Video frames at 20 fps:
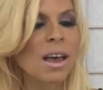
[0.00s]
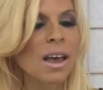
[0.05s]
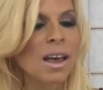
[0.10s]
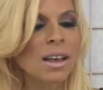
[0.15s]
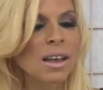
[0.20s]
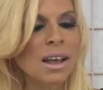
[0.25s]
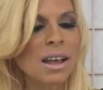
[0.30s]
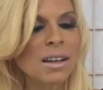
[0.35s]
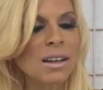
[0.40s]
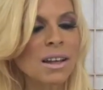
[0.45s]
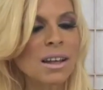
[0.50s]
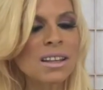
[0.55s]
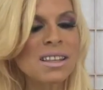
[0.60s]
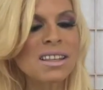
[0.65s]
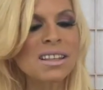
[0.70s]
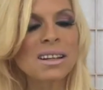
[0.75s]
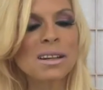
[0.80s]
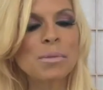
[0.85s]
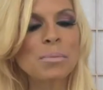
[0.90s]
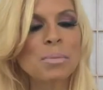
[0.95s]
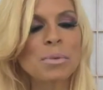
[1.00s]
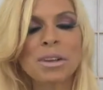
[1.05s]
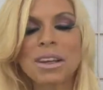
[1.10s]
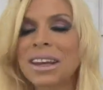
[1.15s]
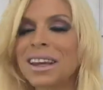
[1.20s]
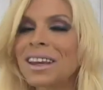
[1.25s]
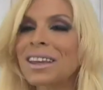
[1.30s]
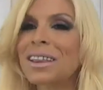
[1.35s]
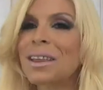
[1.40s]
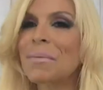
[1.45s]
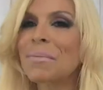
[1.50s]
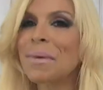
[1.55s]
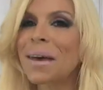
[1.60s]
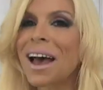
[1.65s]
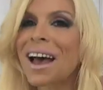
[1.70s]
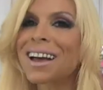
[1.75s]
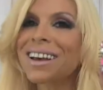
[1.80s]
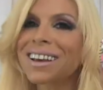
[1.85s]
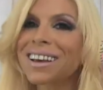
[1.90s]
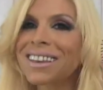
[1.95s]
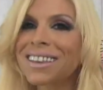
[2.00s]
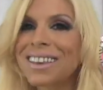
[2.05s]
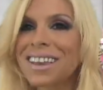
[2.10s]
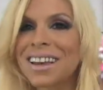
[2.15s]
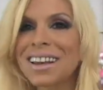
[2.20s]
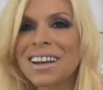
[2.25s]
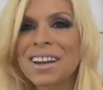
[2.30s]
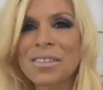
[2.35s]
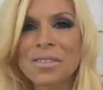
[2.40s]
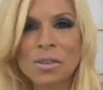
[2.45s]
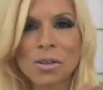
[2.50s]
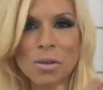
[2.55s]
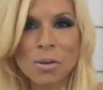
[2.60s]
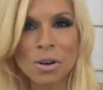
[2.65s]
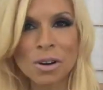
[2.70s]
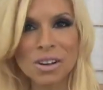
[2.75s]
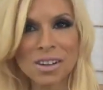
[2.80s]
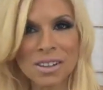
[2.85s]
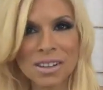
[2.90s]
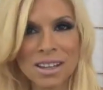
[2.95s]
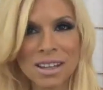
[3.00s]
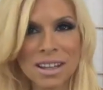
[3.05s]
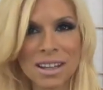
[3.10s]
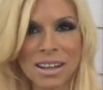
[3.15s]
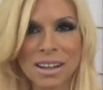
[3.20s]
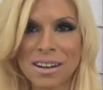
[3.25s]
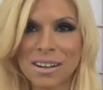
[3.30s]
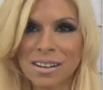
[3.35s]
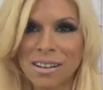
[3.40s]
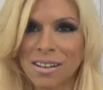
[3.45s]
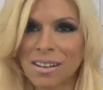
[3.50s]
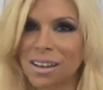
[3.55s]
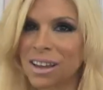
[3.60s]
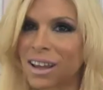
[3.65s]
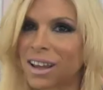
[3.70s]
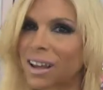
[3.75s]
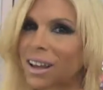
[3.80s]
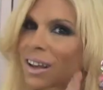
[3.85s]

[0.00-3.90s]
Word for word: I got nice little bling in the back, and then of course the little